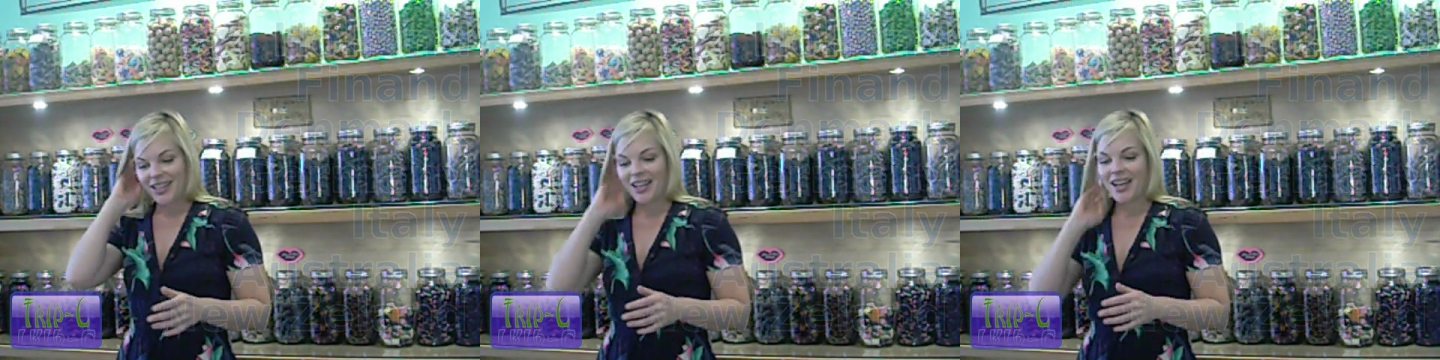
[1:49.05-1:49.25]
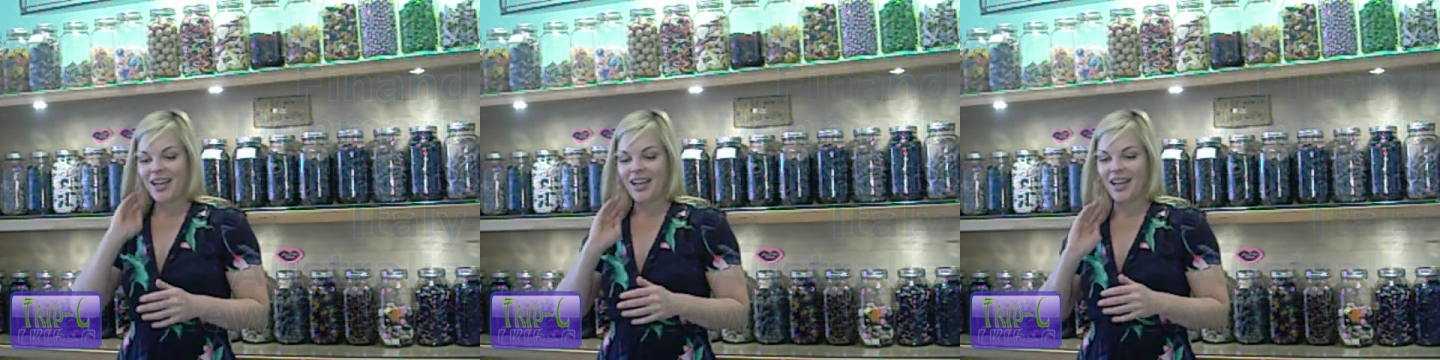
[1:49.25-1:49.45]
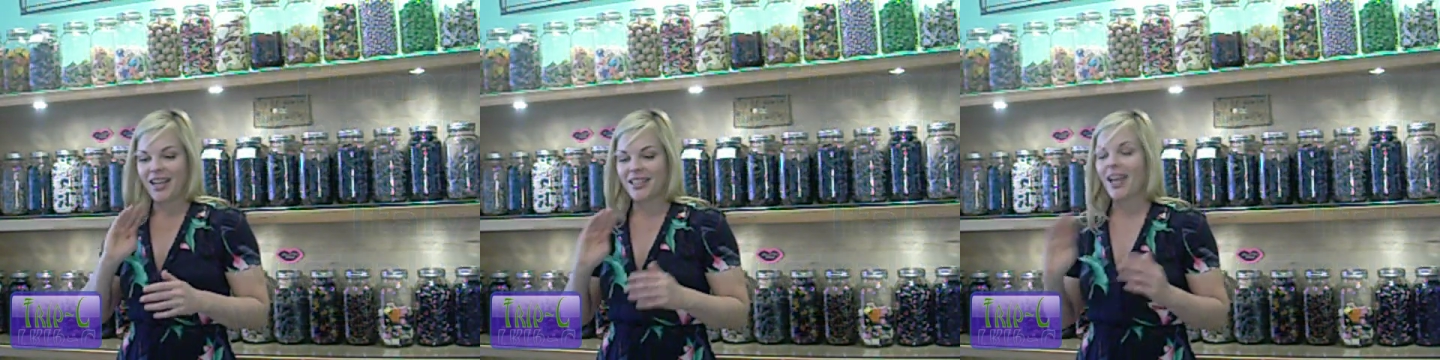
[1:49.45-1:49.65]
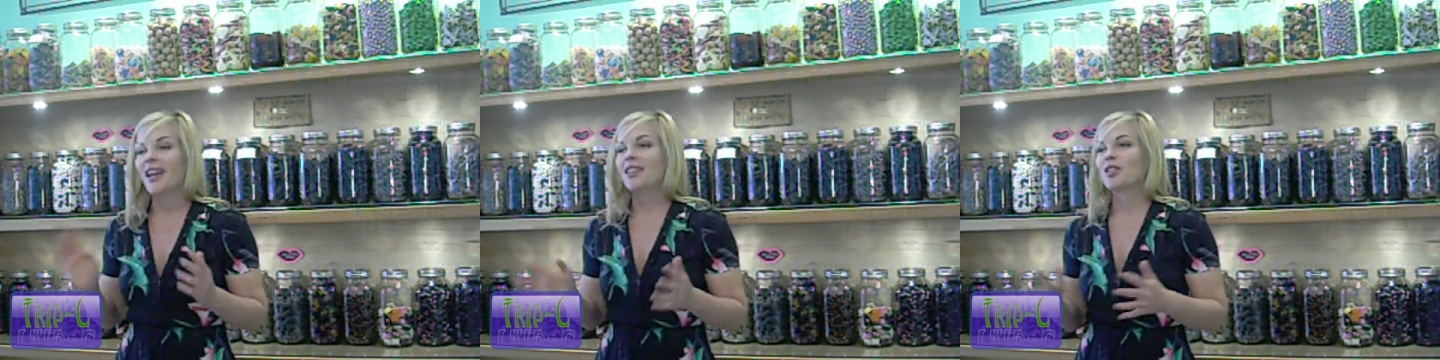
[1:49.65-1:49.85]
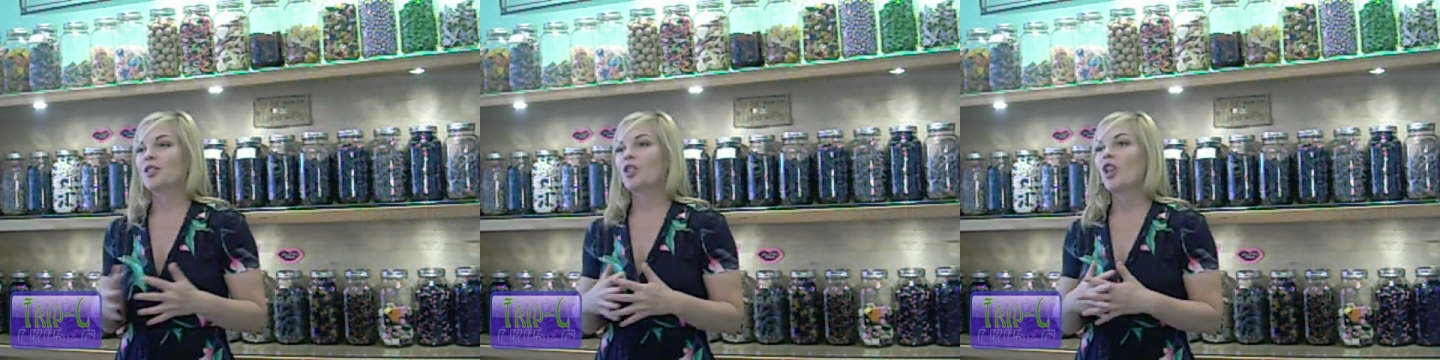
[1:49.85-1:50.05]

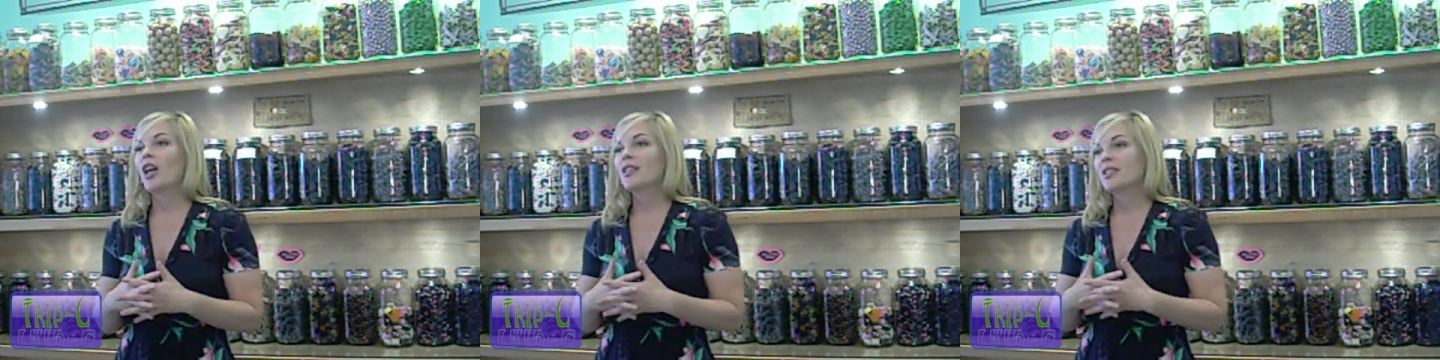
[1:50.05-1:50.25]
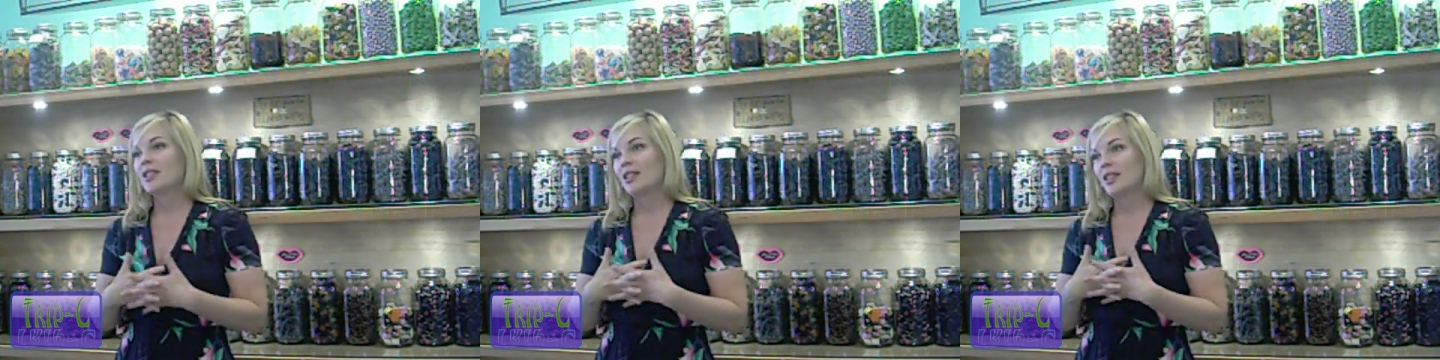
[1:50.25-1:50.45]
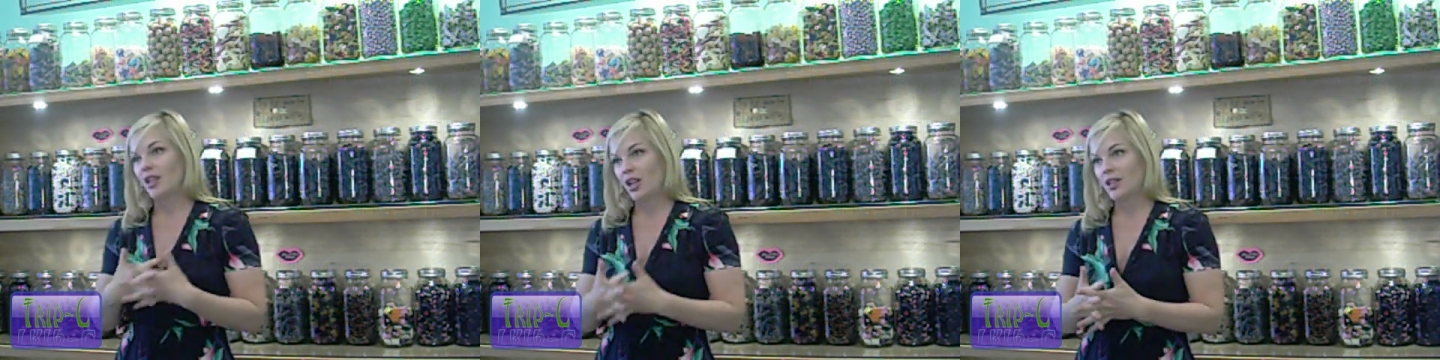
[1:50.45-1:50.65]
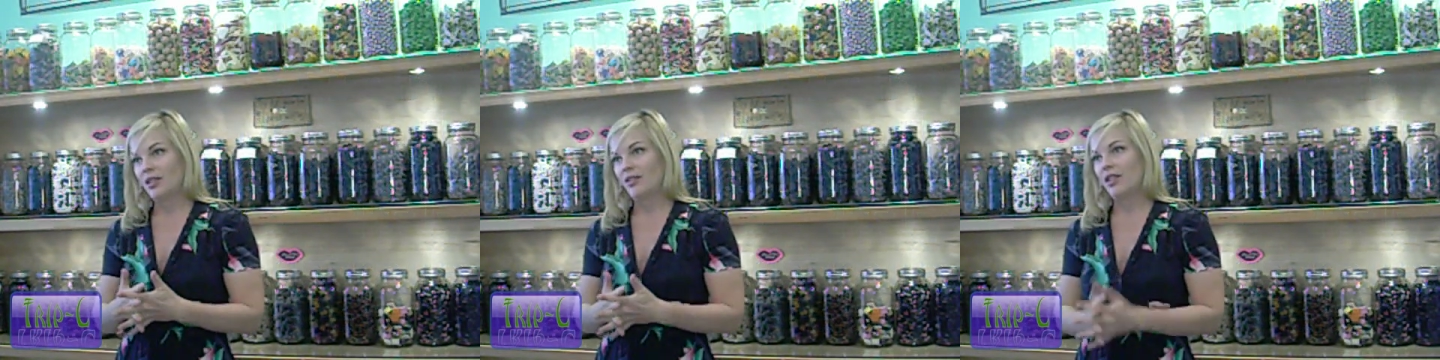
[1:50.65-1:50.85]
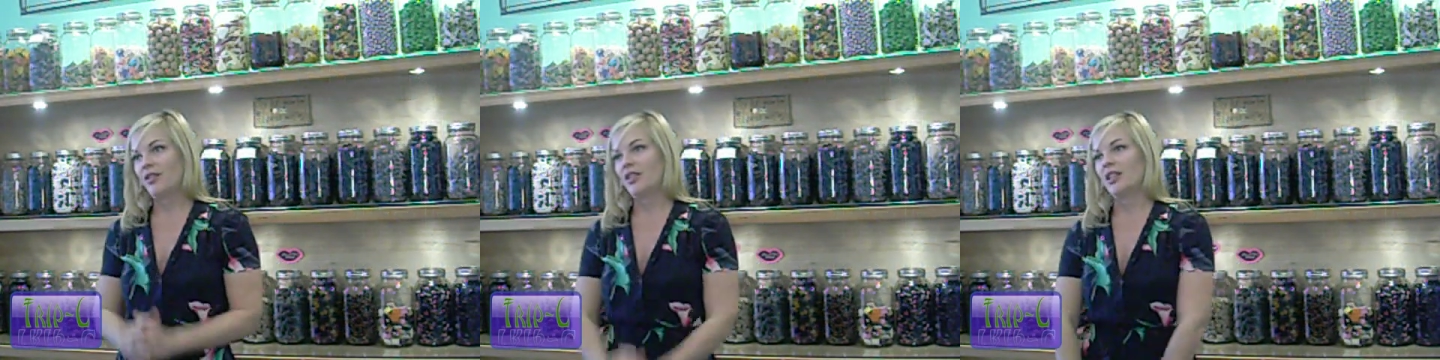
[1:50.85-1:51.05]
Yeah, so lots and lots
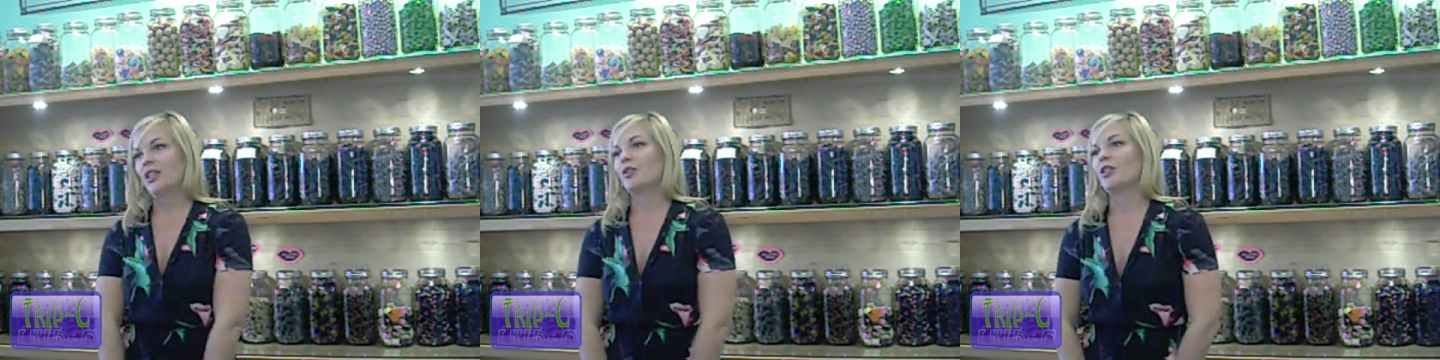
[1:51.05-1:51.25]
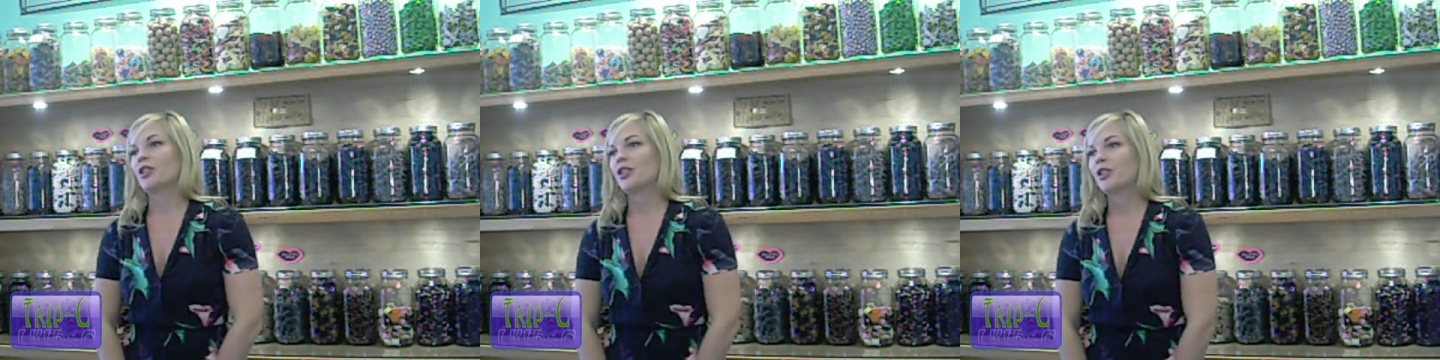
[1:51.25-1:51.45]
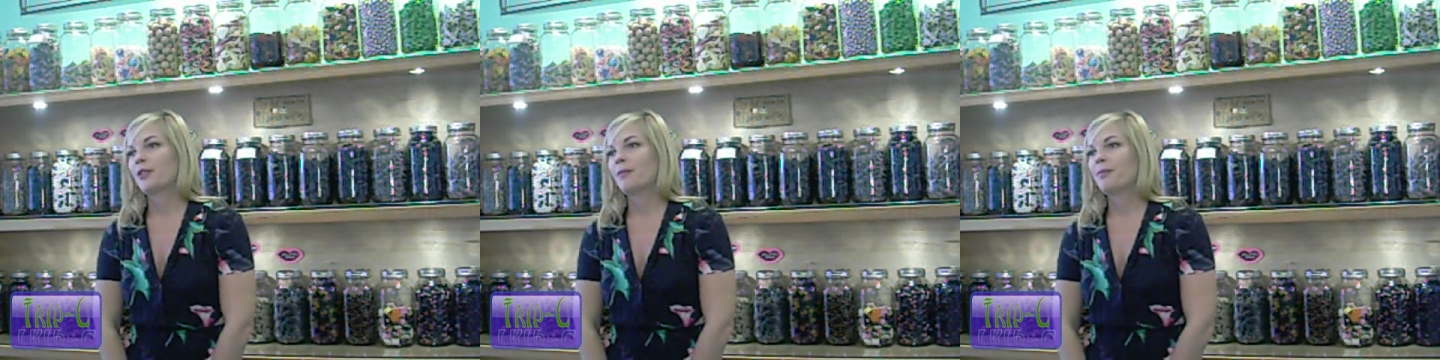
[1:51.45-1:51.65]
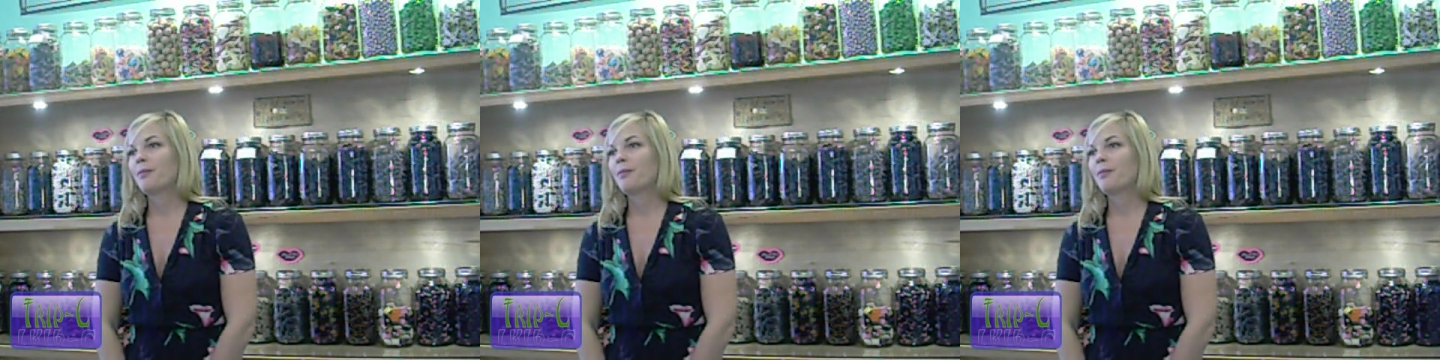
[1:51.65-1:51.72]
of different licorice.